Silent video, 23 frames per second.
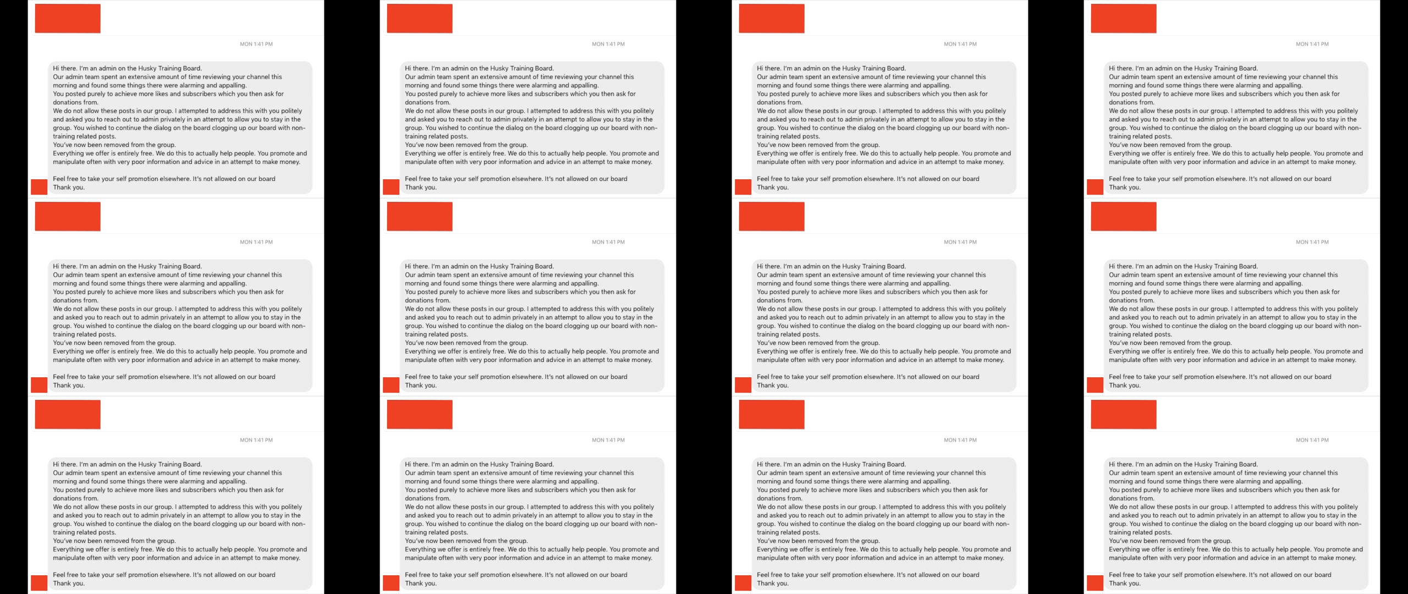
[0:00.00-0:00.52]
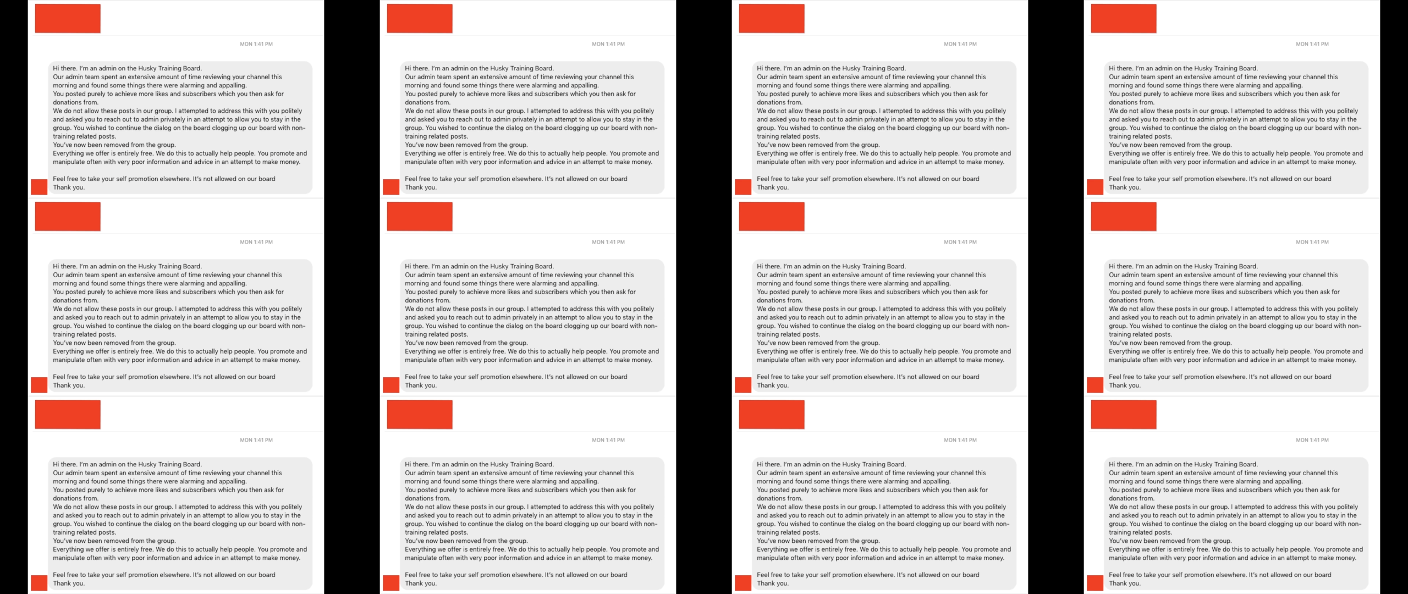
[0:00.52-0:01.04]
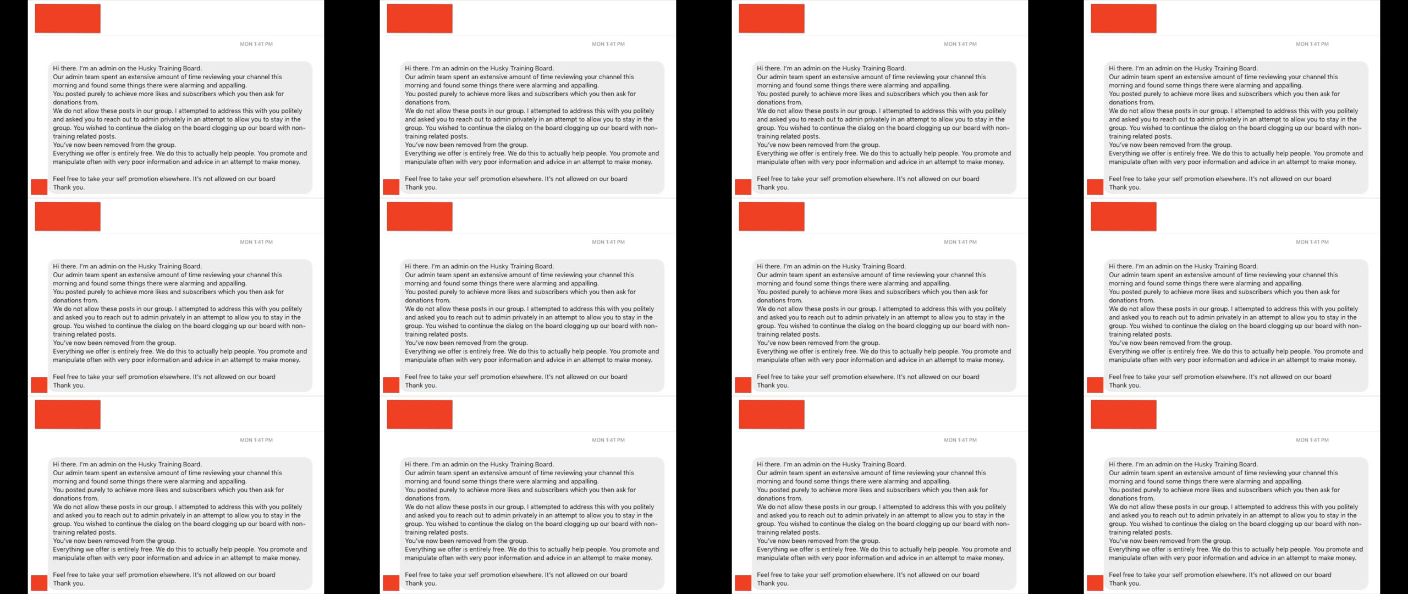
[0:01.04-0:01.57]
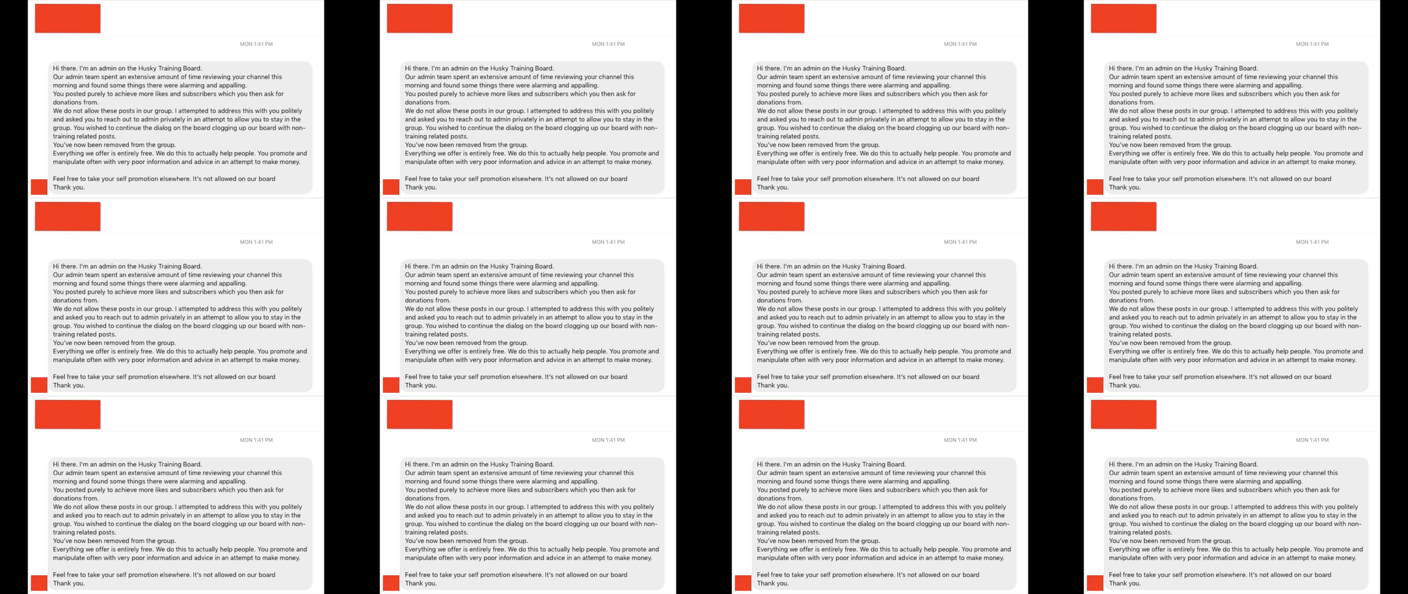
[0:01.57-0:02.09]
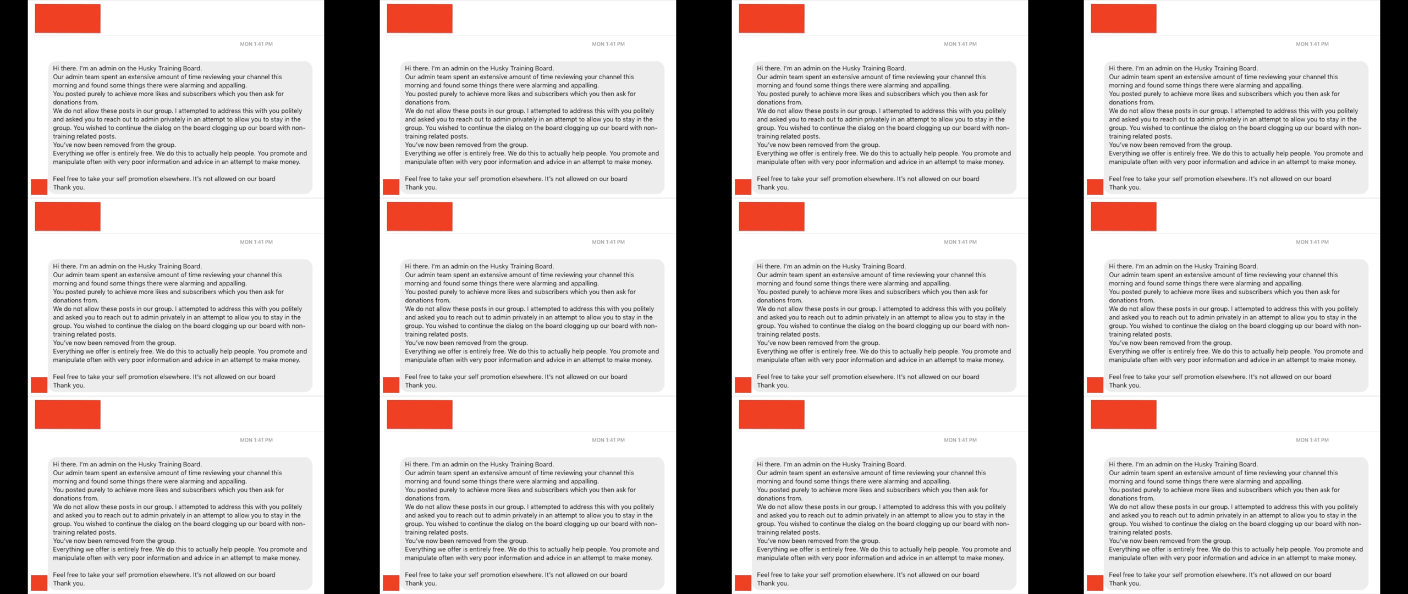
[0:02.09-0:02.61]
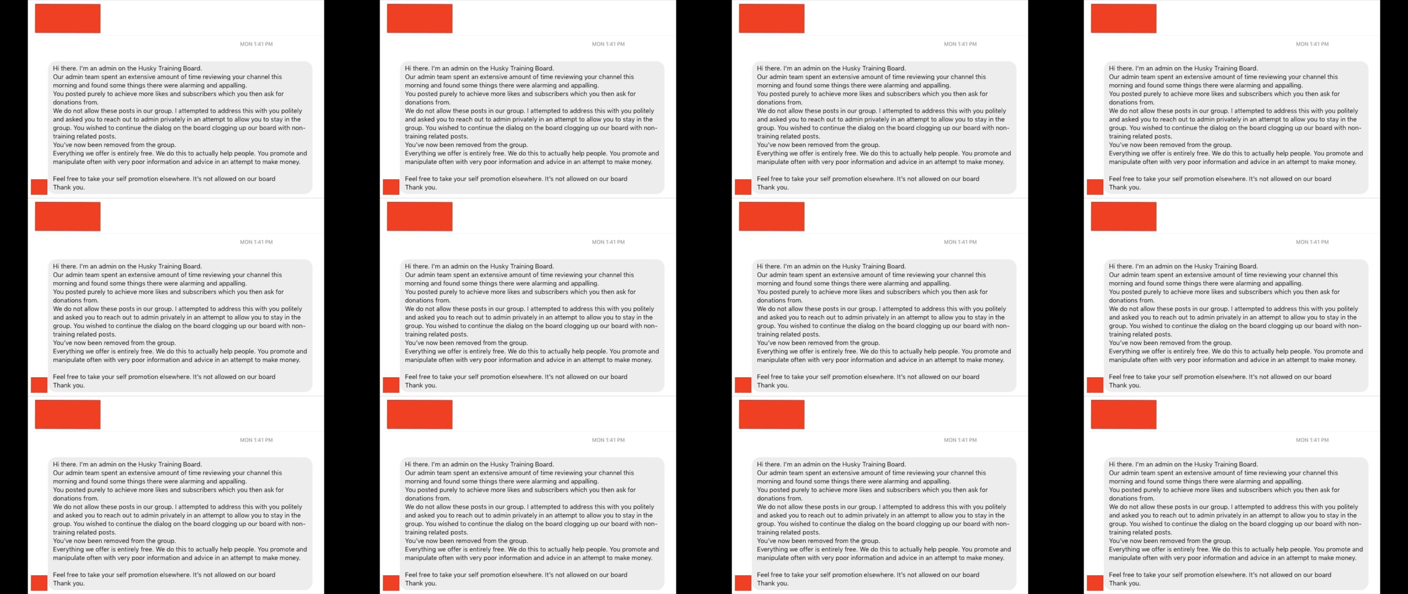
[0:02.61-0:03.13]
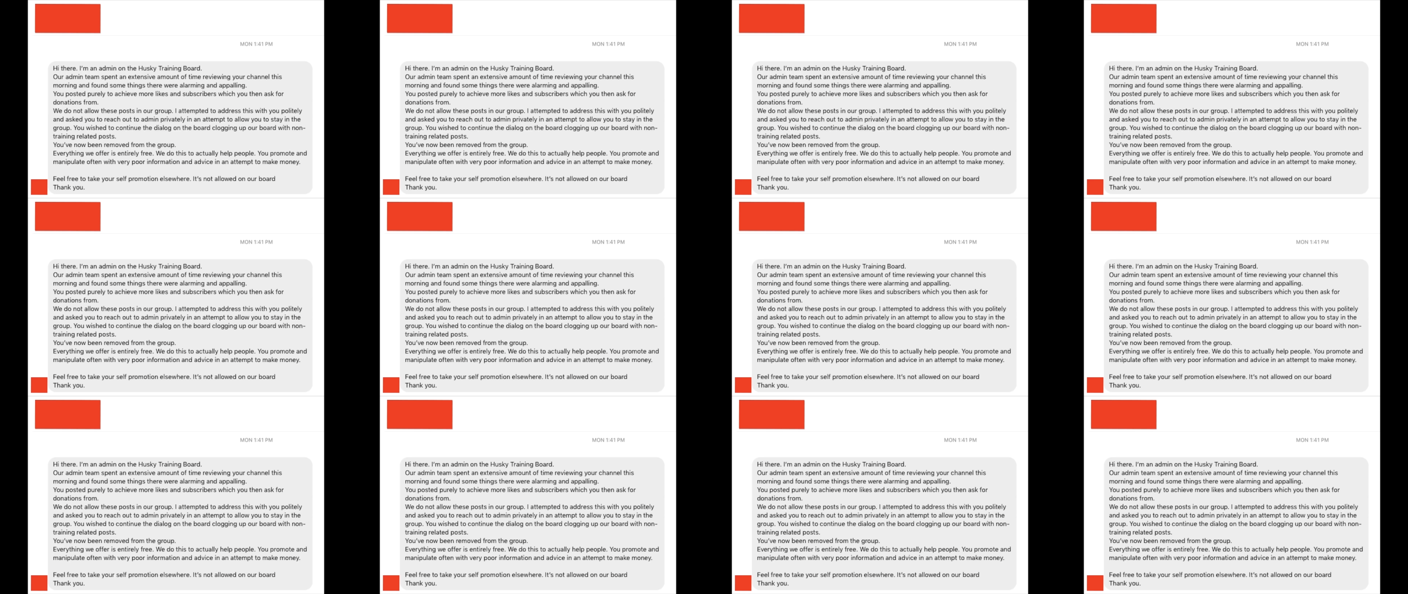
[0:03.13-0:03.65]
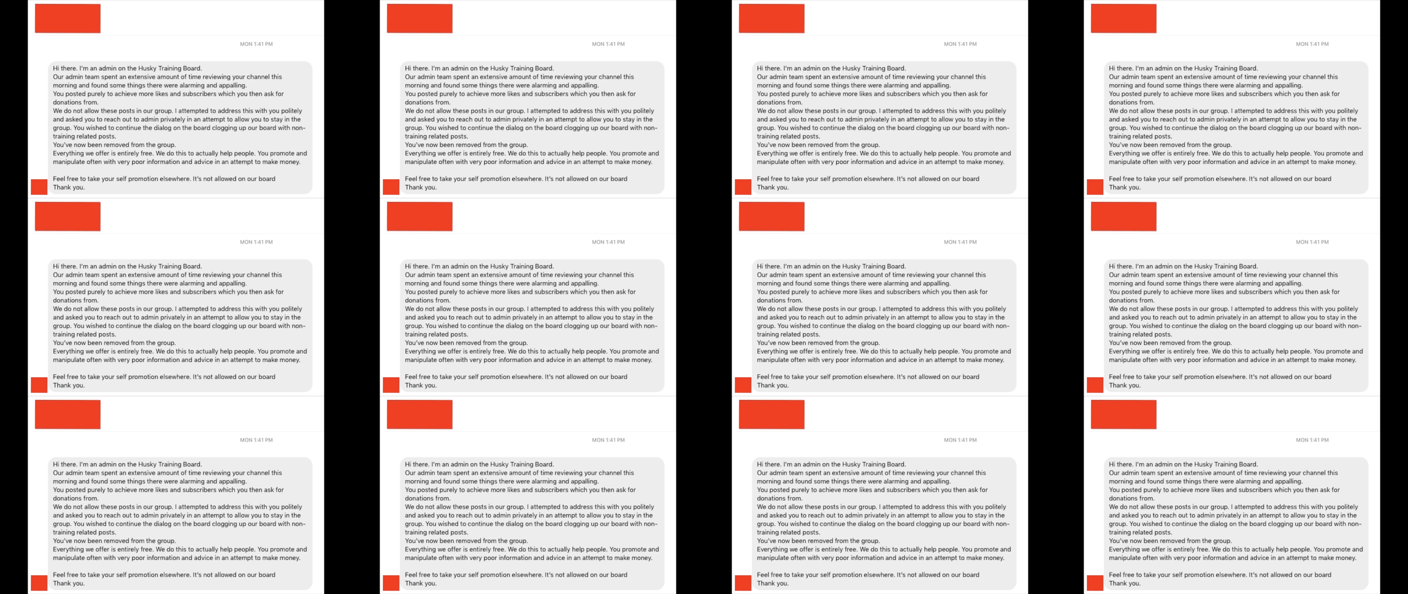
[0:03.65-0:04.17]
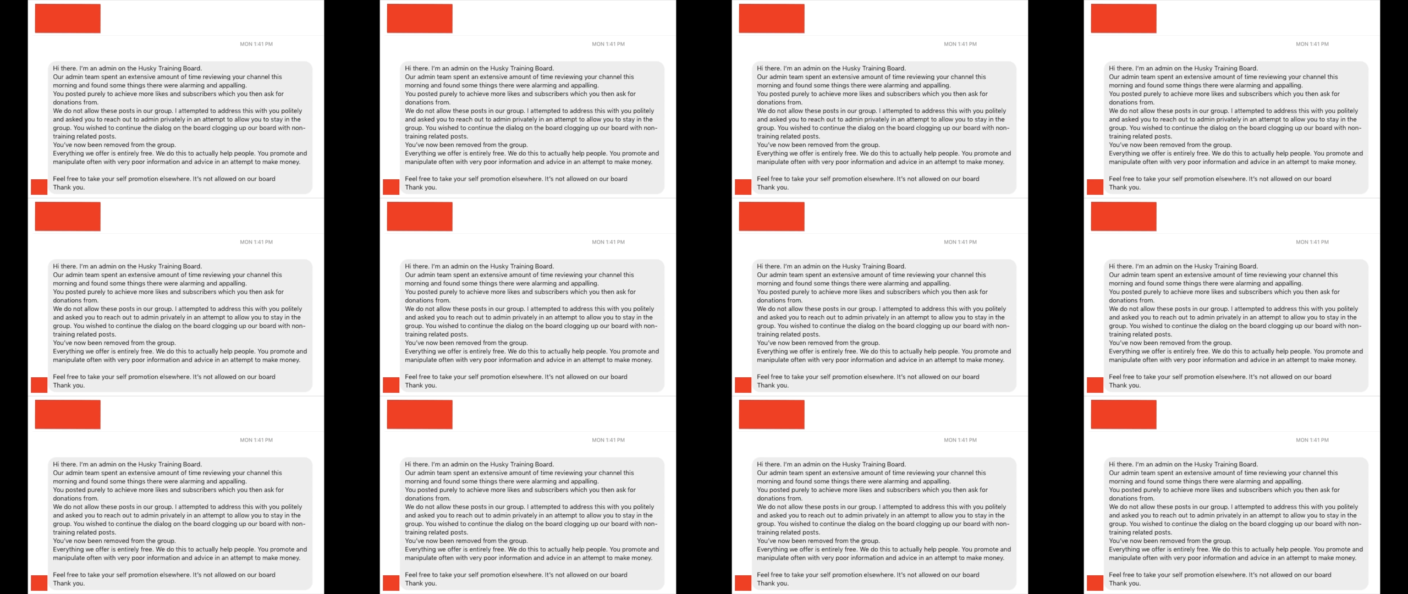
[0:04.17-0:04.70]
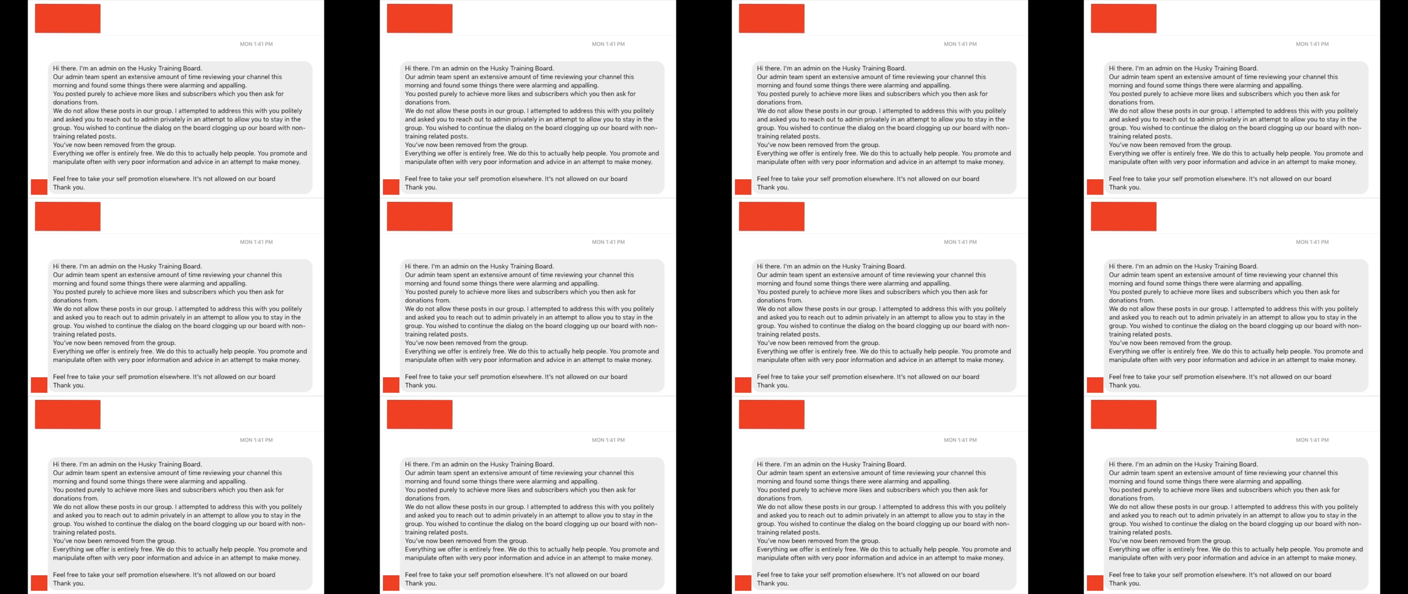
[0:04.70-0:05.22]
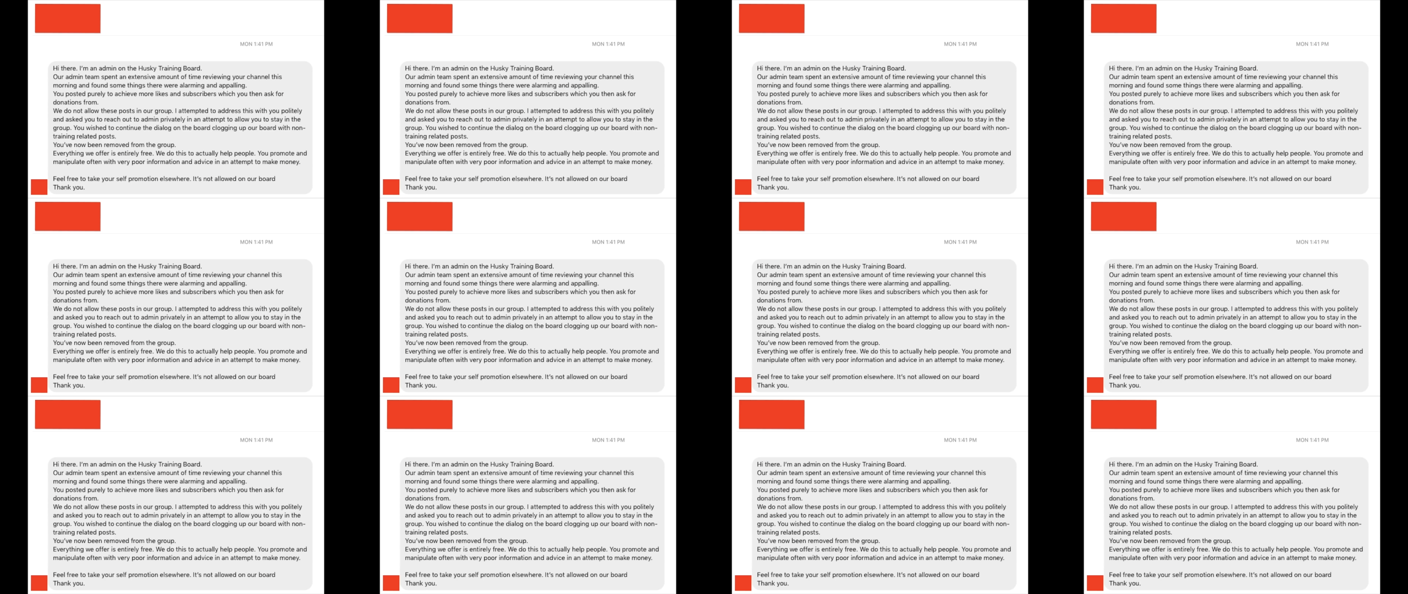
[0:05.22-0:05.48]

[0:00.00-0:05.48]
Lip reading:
[unreadable: no face in view]